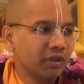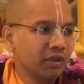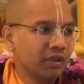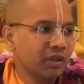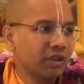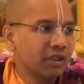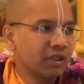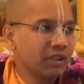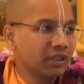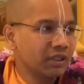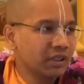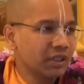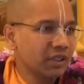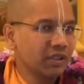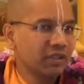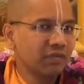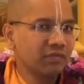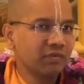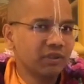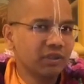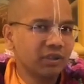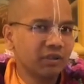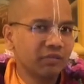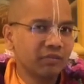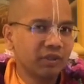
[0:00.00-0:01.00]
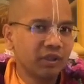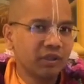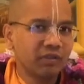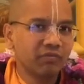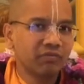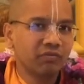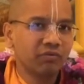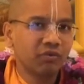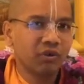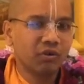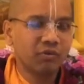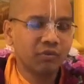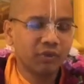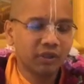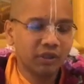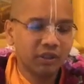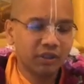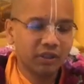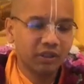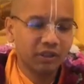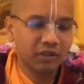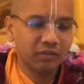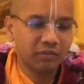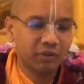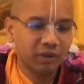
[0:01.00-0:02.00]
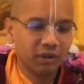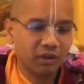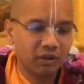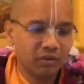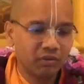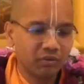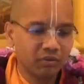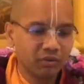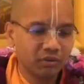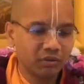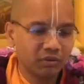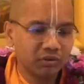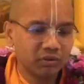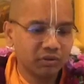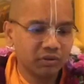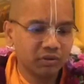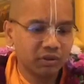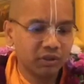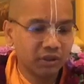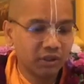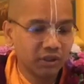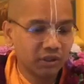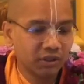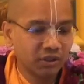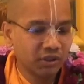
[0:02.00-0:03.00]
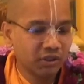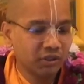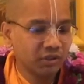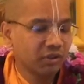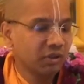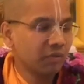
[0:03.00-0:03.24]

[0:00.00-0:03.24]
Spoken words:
discuss with them informally about religion,